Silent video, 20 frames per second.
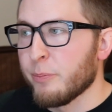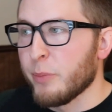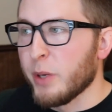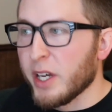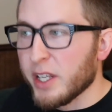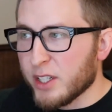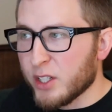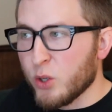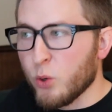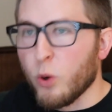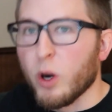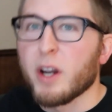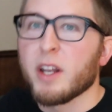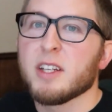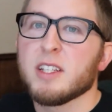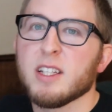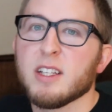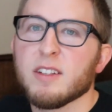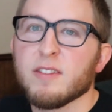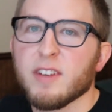But
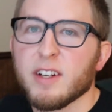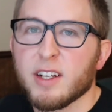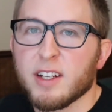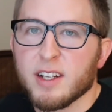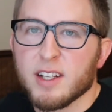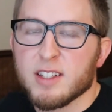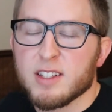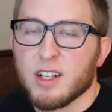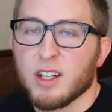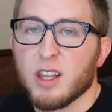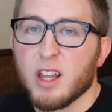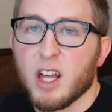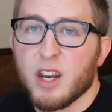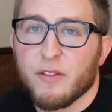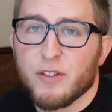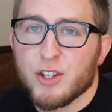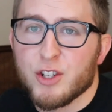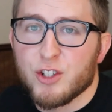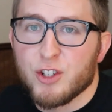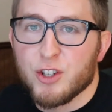quantitative finance, a lot
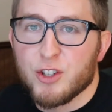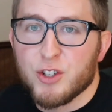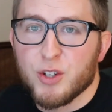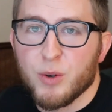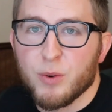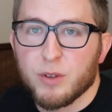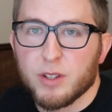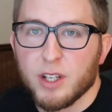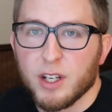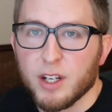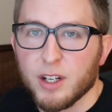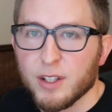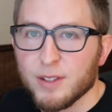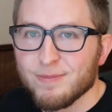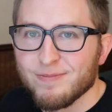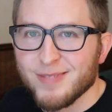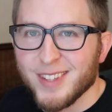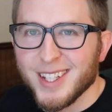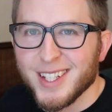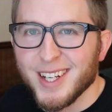of us just don't
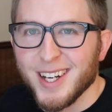care.